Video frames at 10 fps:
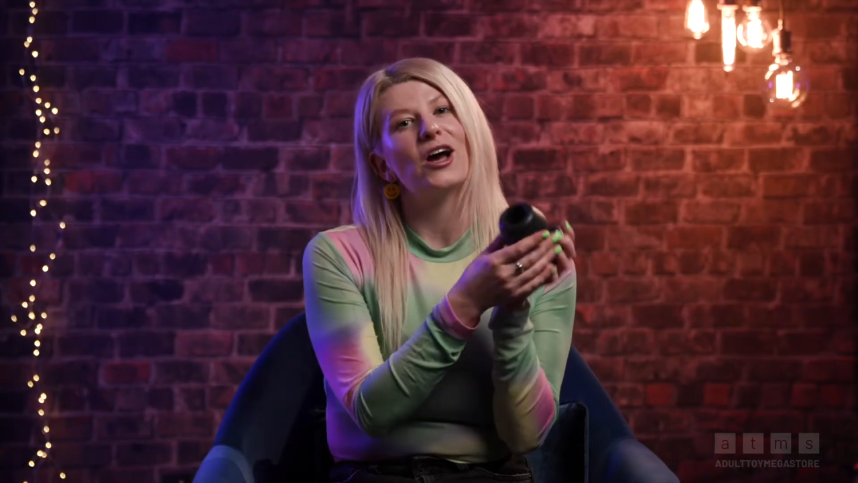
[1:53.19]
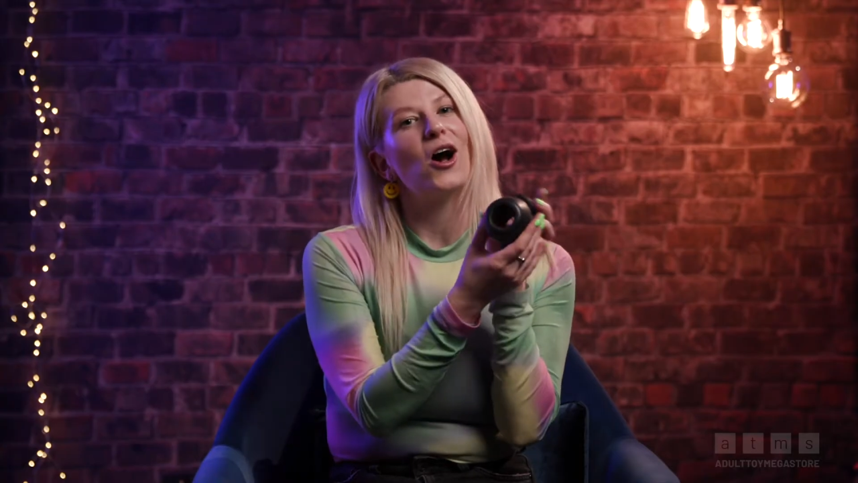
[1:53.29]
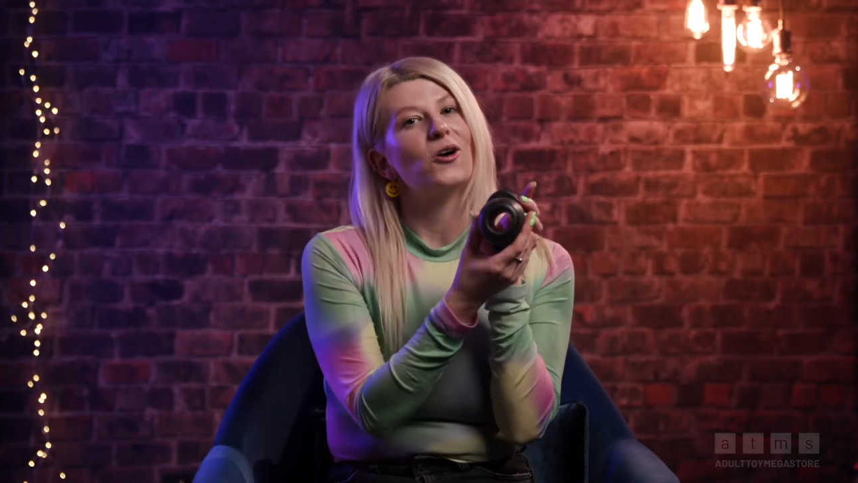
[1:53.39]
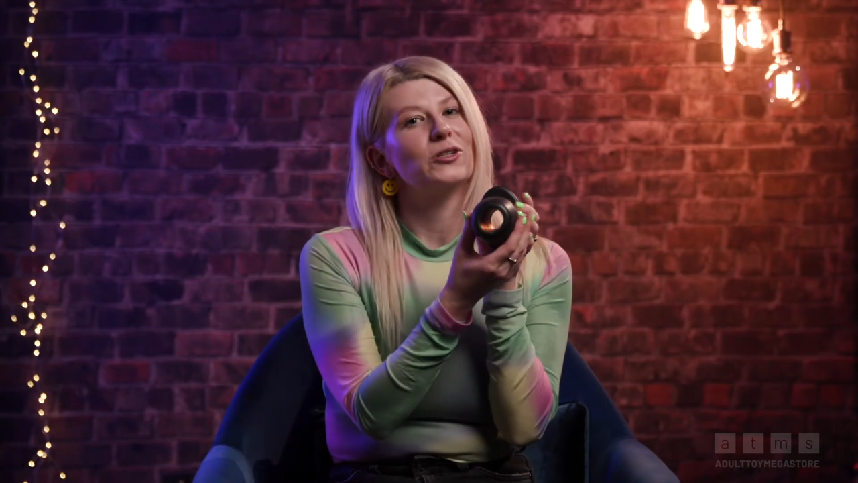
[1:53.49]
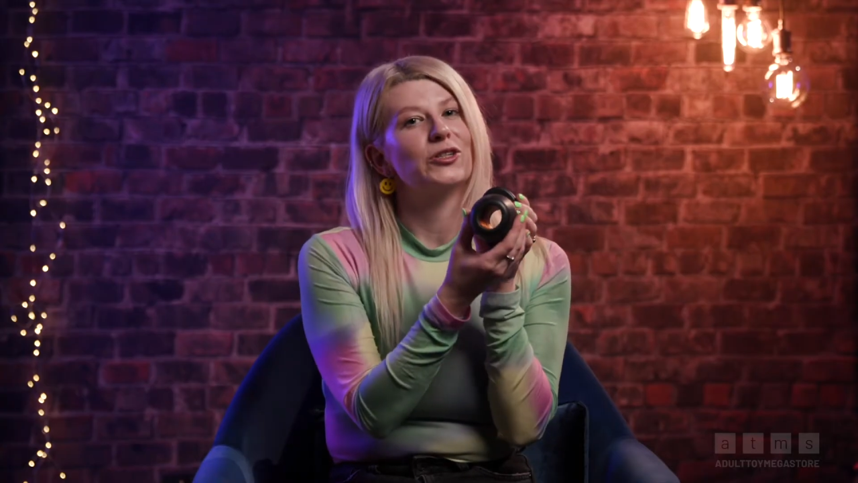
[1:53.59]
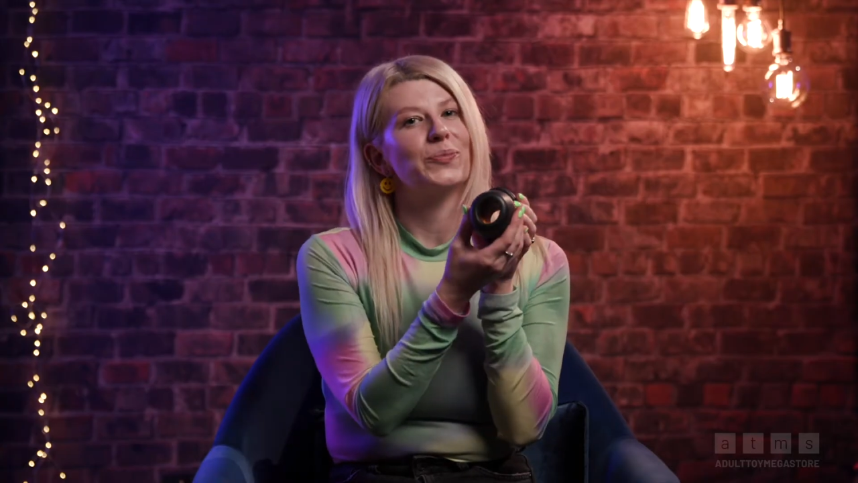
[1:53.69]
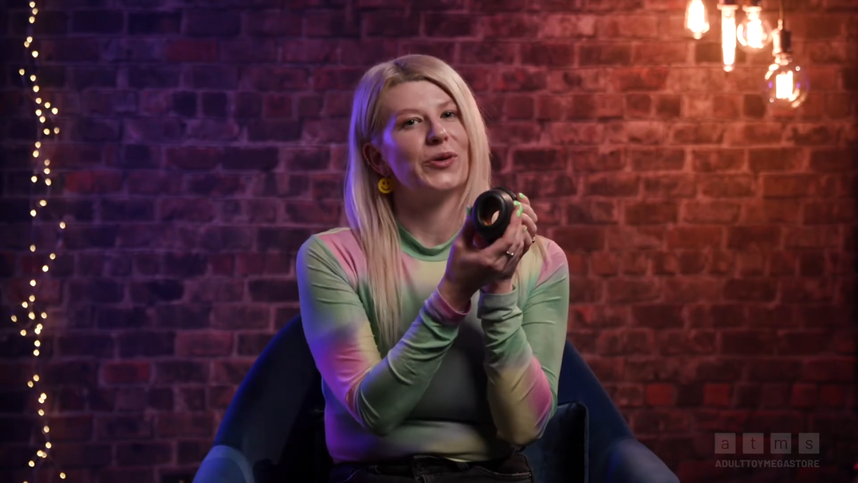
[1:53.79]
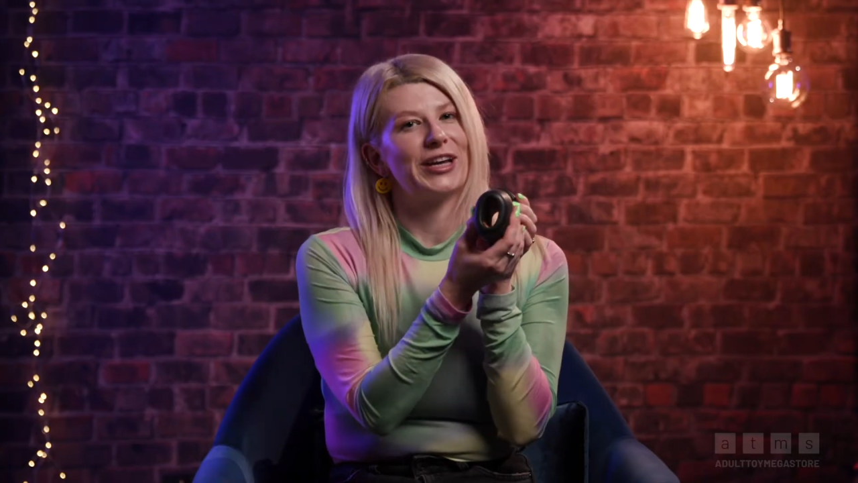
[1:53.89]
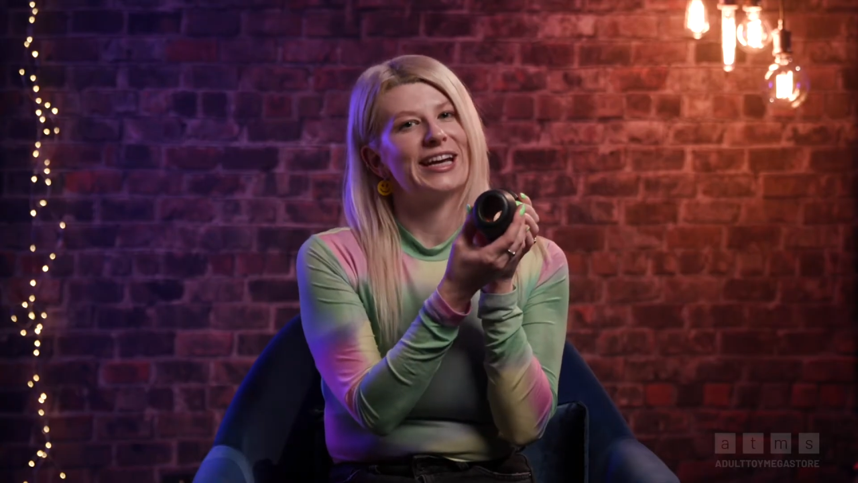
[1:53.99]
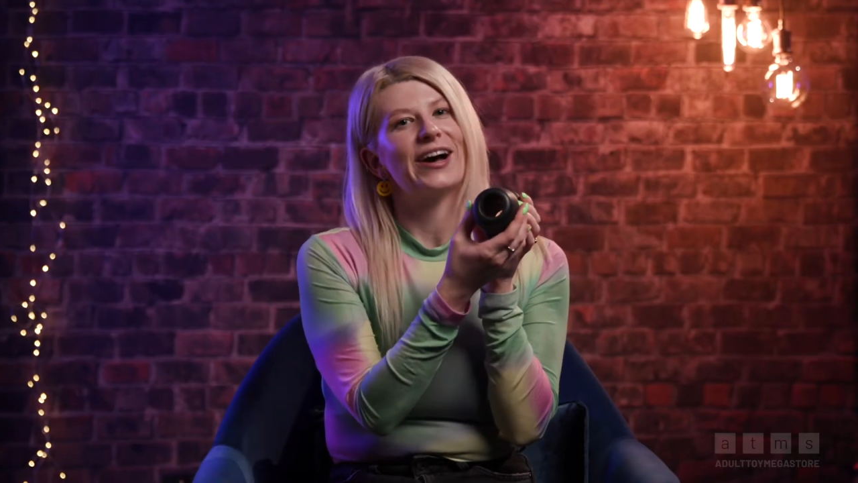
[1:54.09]
hold your
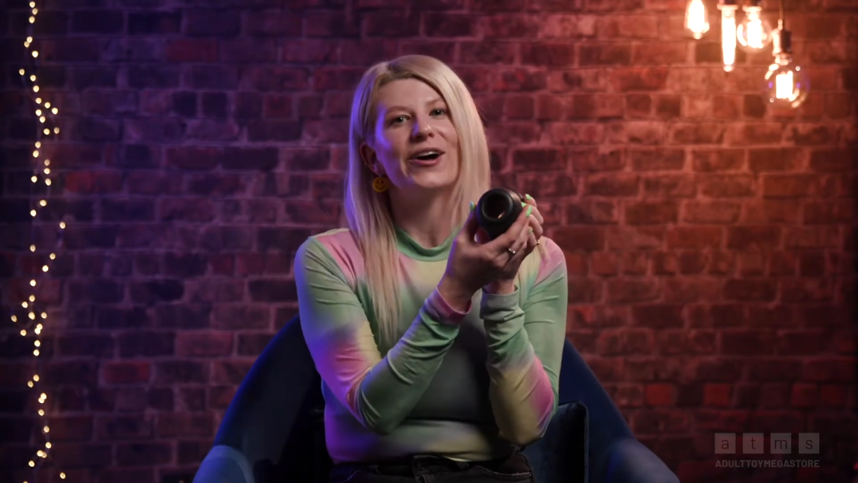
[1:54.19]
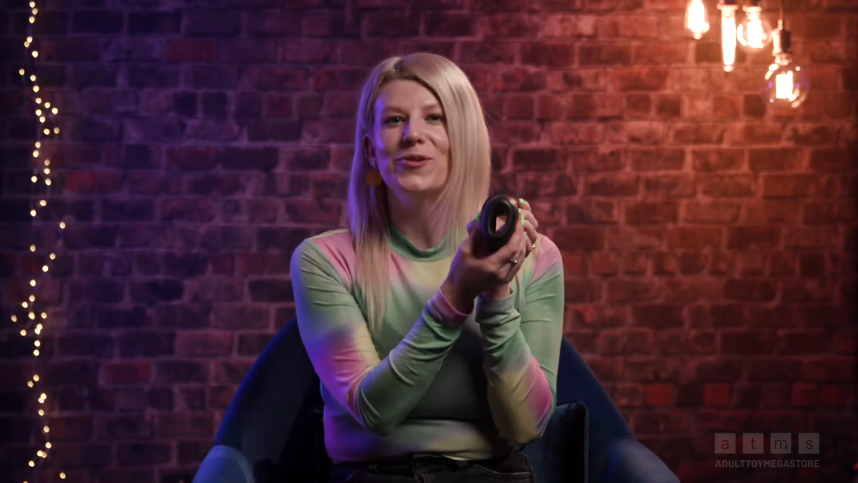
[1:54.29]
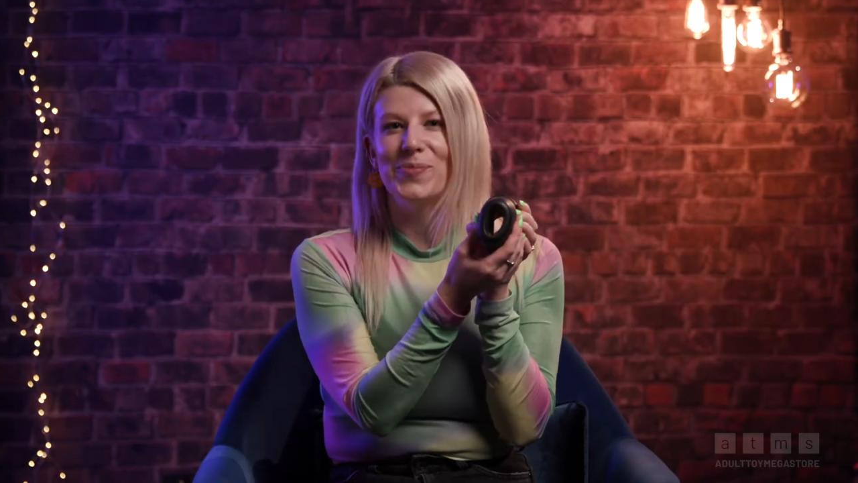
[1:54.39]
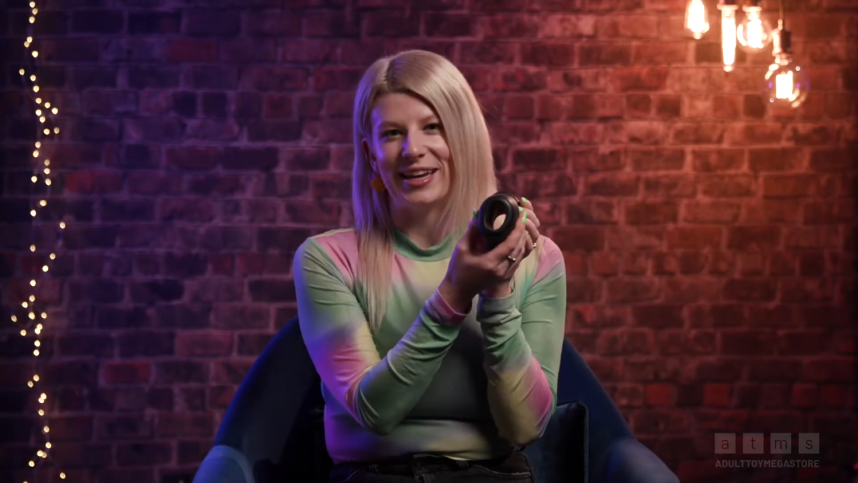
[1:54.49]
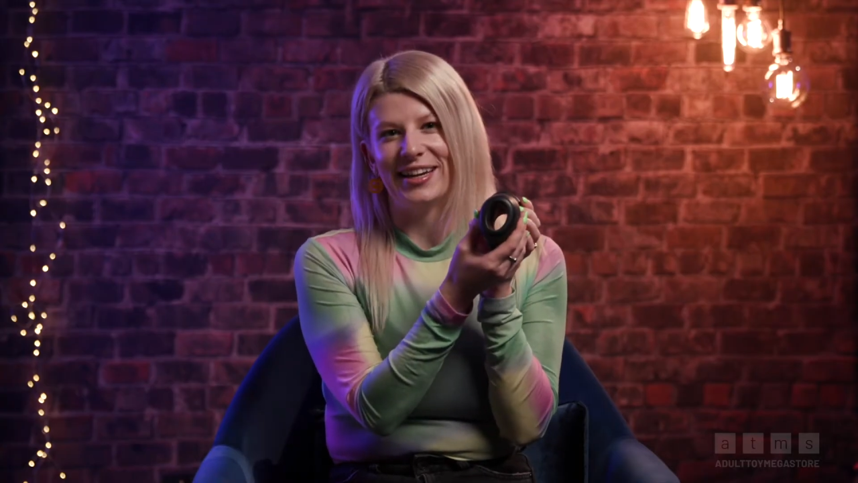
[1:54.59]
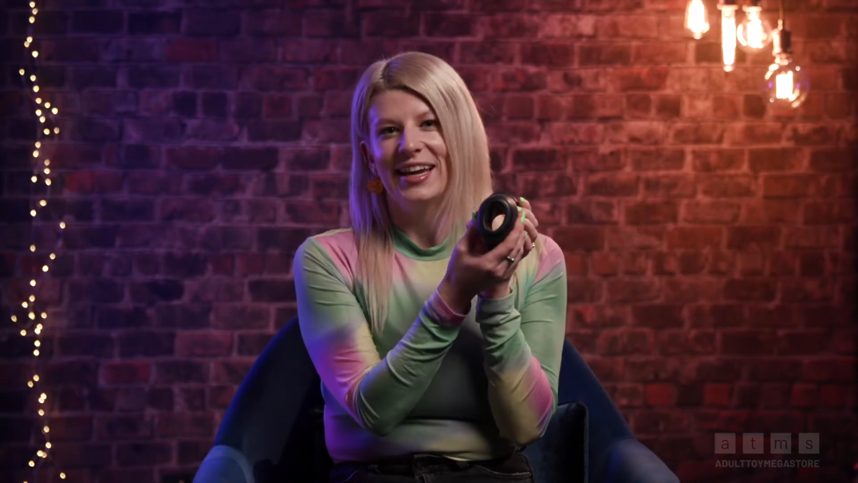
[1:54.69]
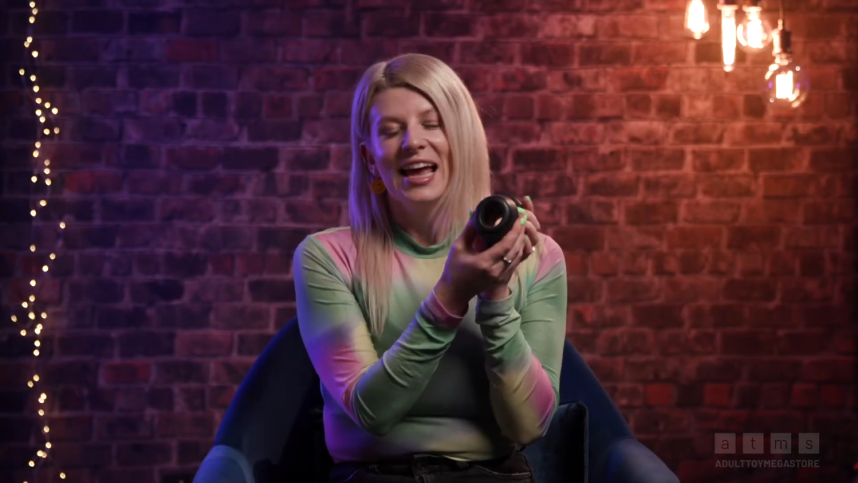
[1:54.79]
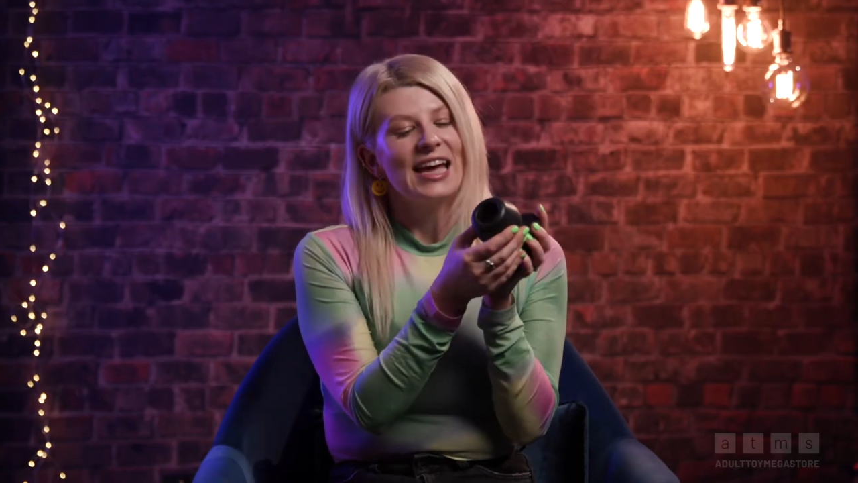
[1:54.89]
body open.